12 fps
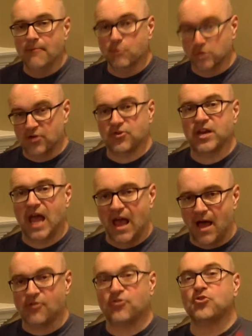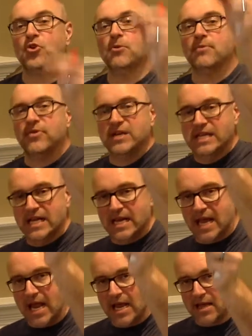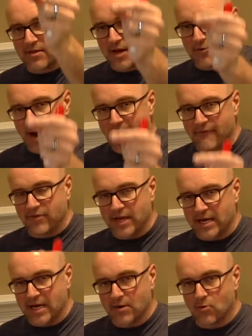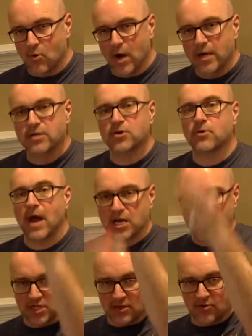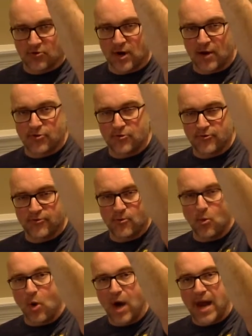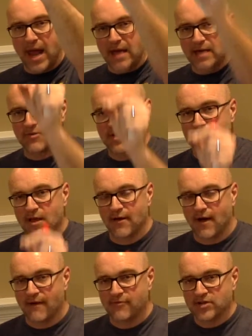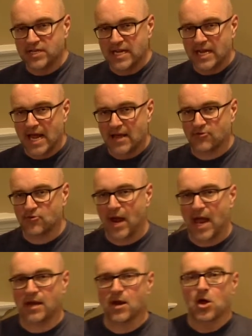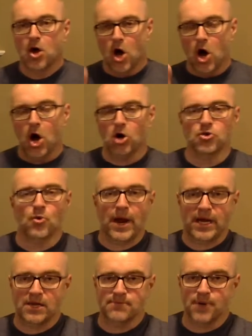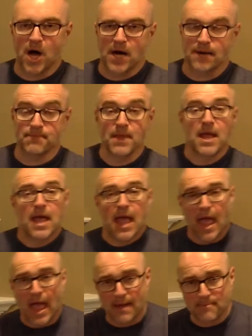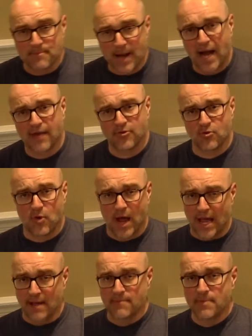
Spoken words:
We're just going to assume that the DNA is unraveling in one direction, straight through from one end of the DNA strand all the way to the bottom. And by the way,